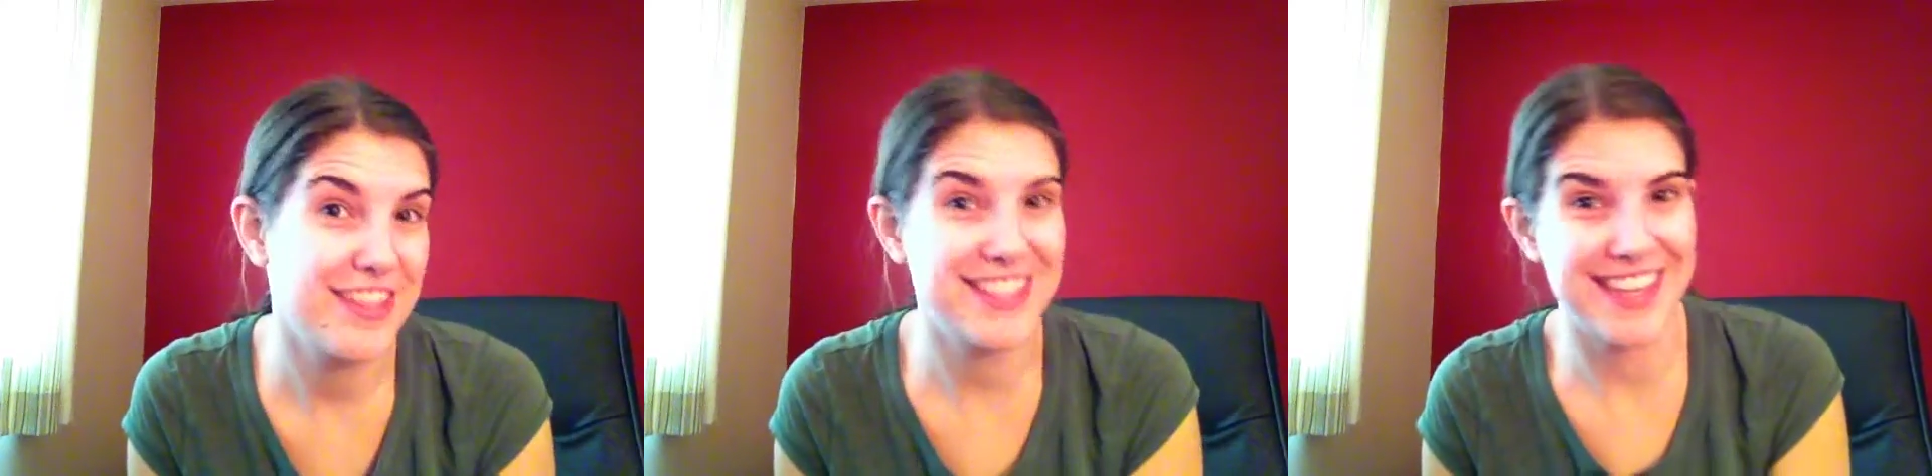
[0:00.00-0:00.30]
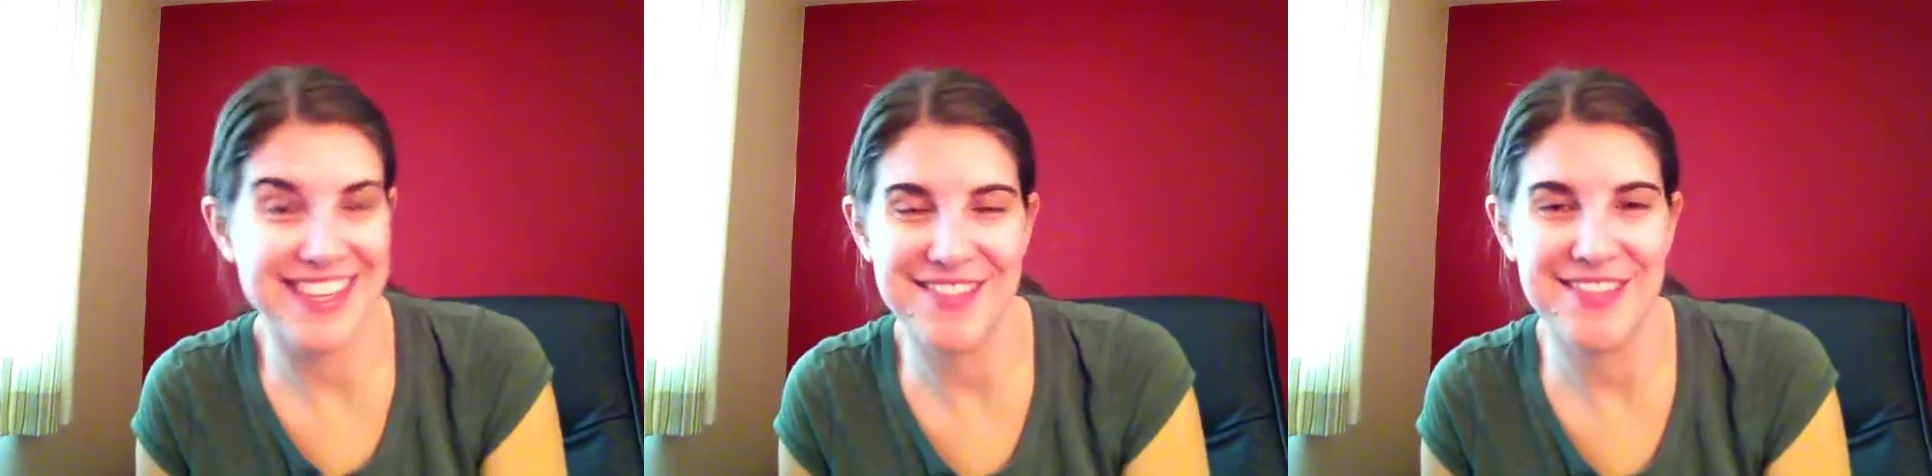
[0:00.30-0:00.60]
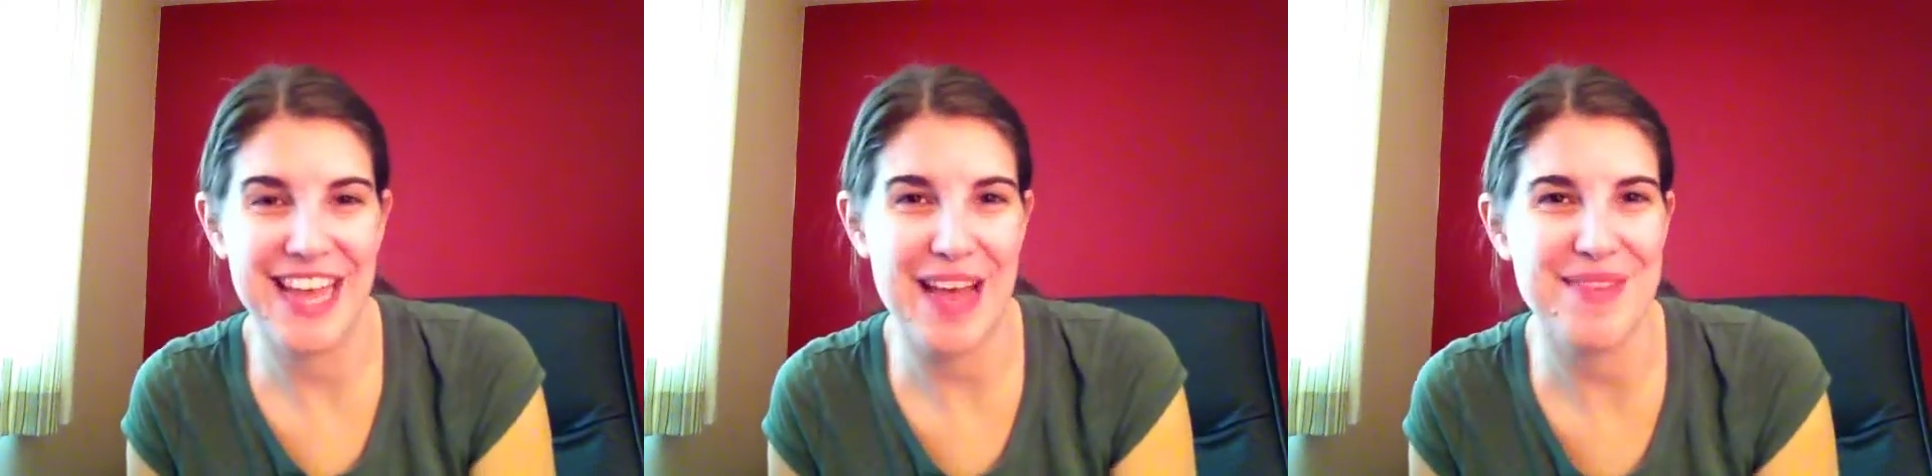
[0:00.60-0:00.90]
the
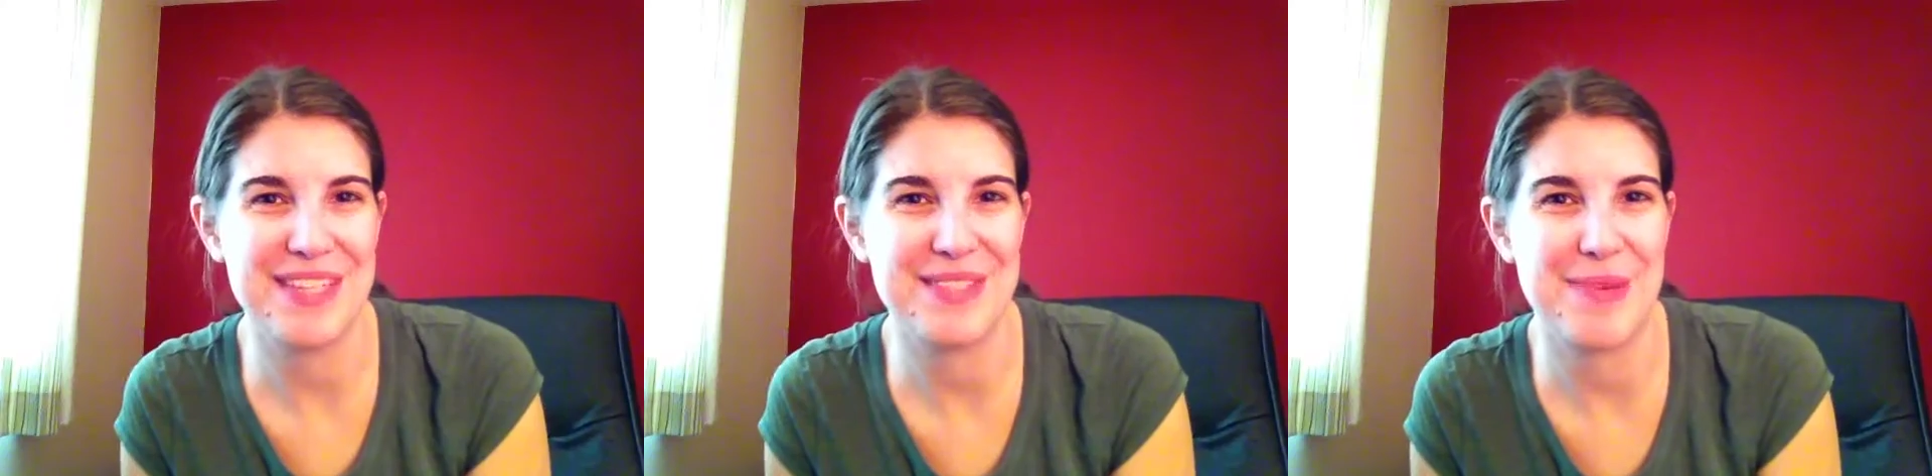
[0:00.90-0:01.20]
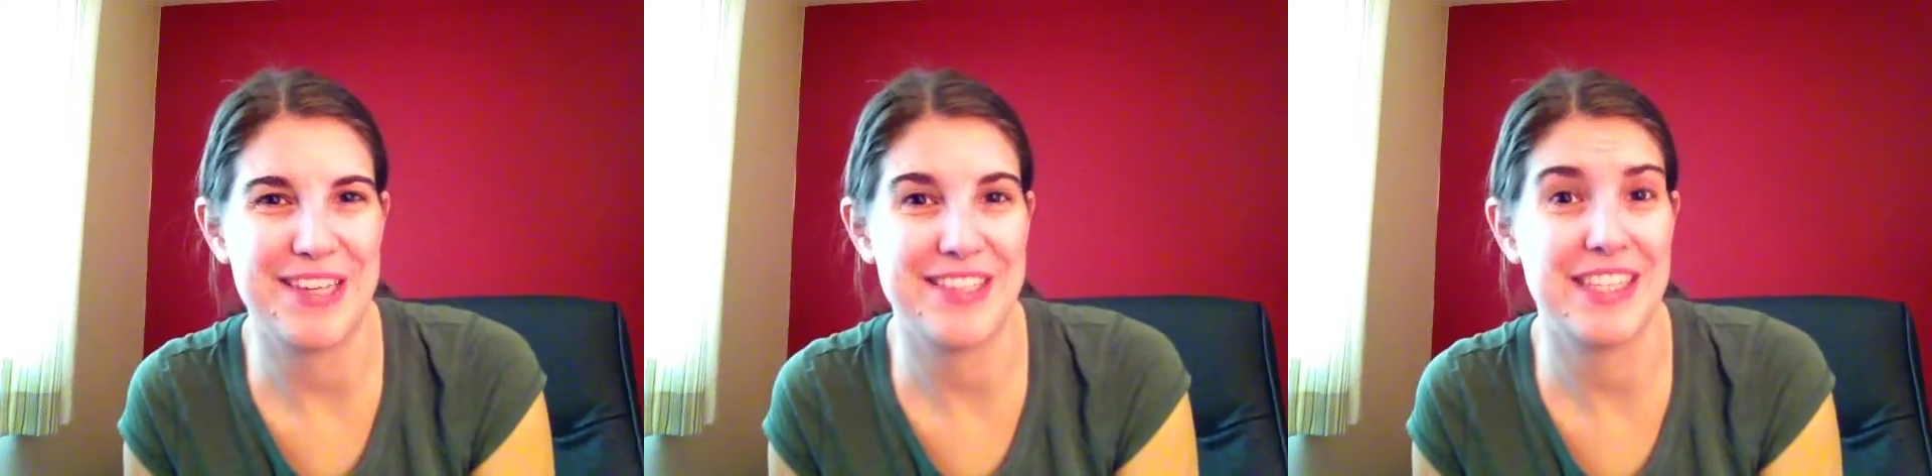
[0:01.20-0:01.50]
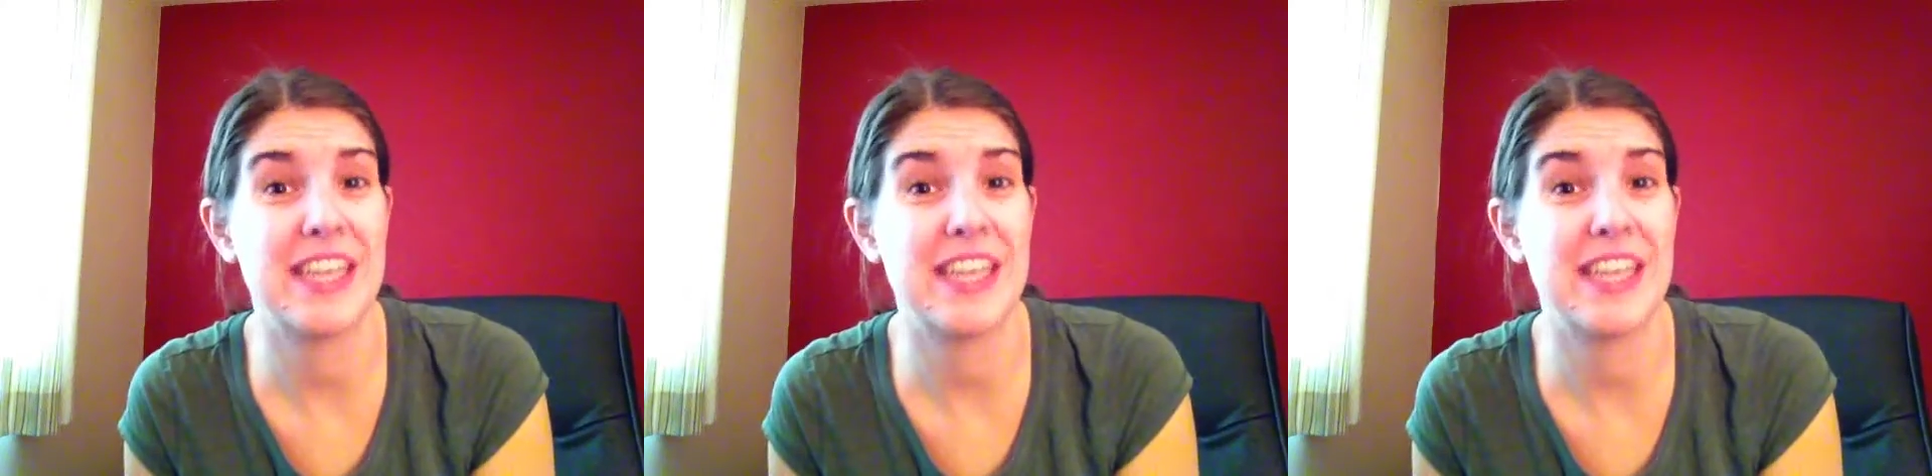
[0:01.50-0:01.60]
Scientific Happiness Project.